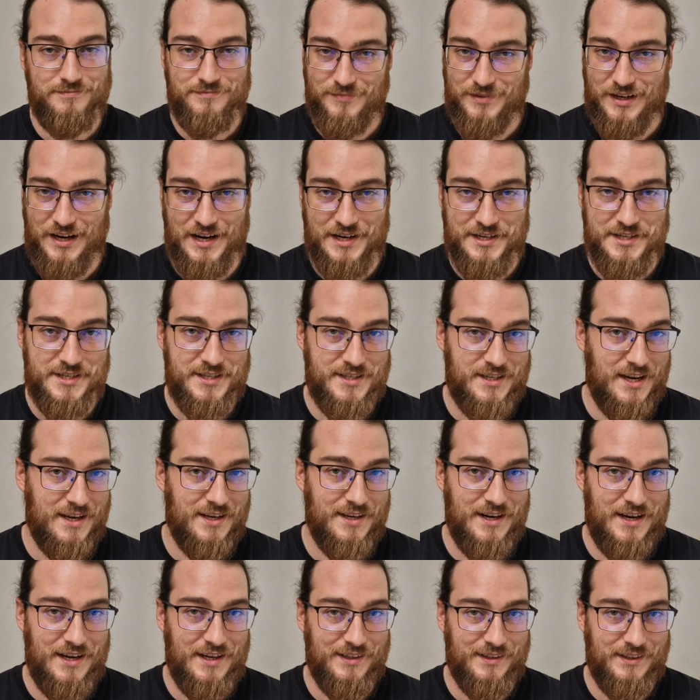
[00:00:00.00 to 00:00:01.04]
I say
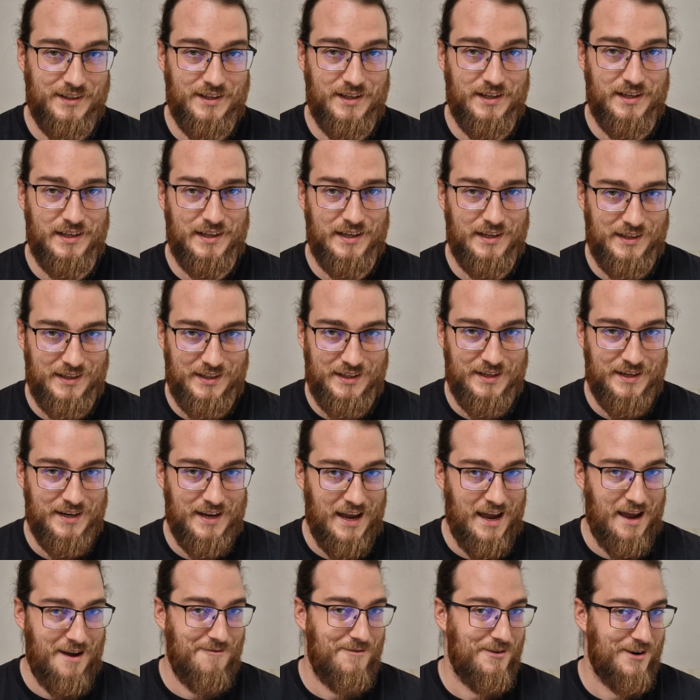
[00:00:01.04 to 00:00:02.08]
that in
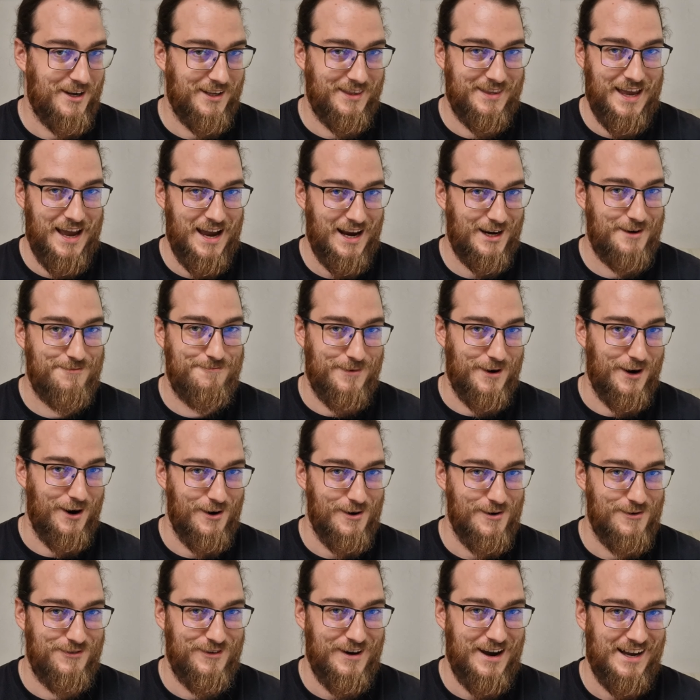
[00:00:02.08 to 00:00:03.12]
every deck
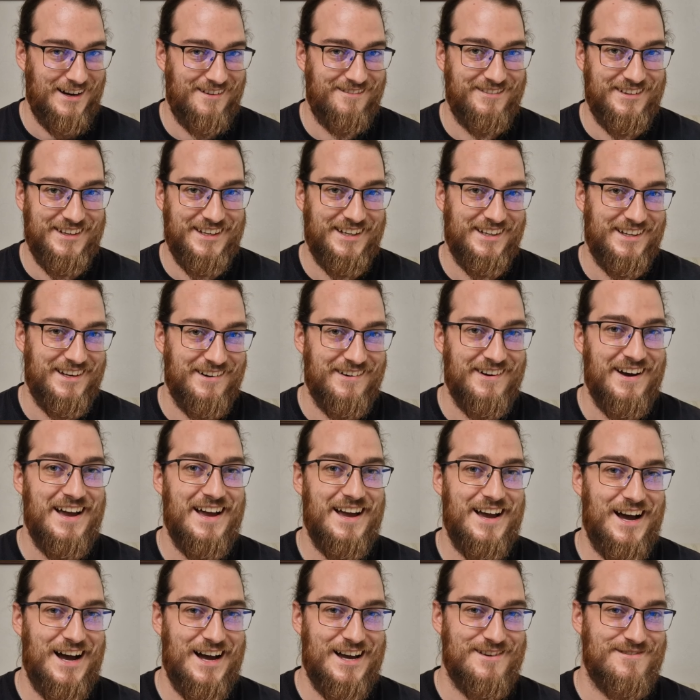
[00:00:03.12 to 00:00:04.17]
profile video
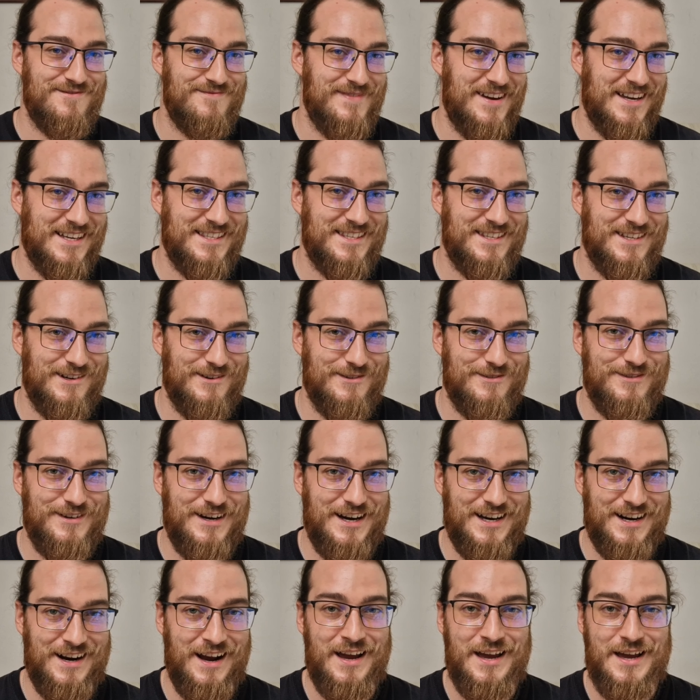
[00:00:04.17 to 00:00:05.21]
I've made so
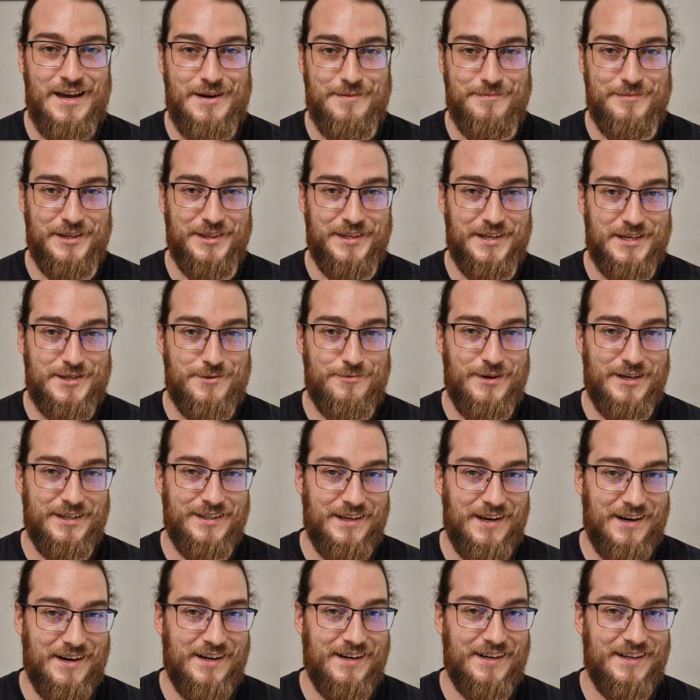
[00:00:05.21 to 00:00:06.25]
far, but this one
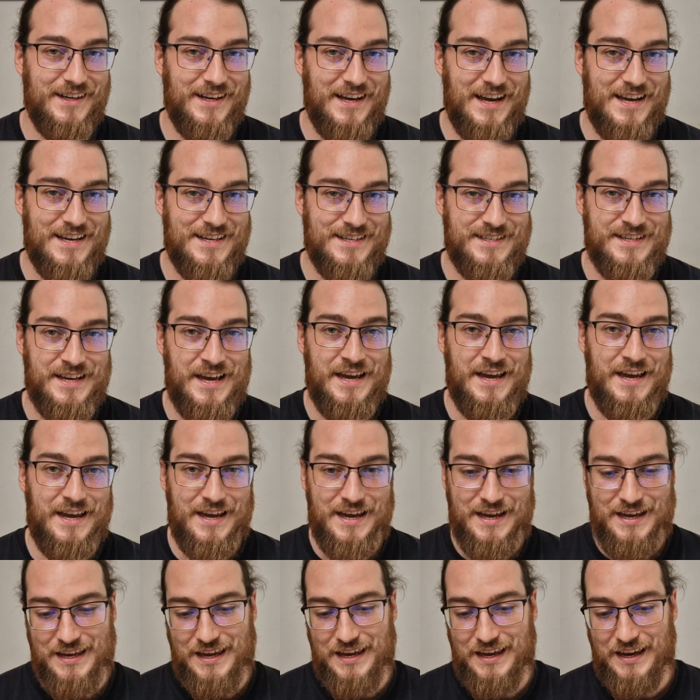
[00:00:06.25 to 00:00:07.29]
really has
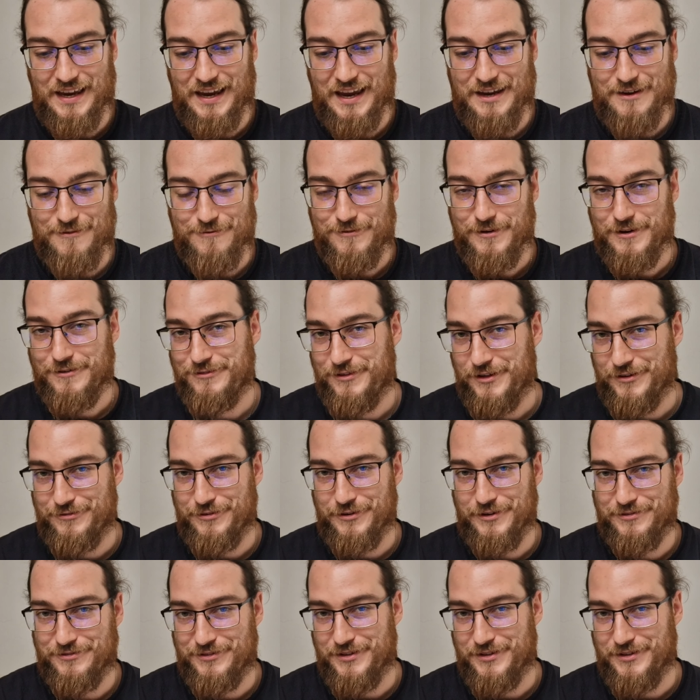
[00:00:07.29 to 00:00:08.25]
a 50-50